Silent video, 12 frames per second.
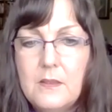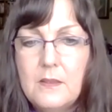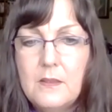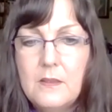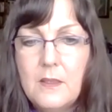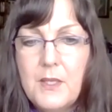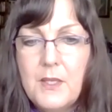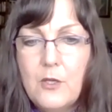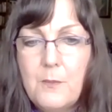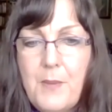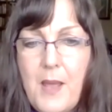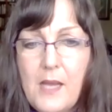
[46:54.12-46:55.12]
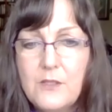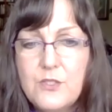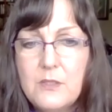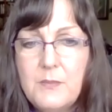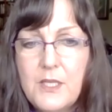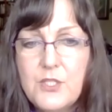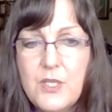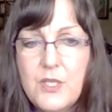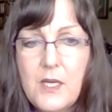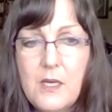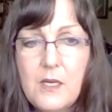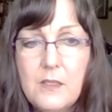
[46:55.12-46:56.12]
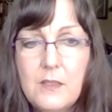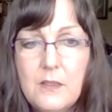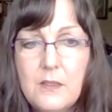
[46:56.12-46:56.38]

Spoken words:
let me go back to my share.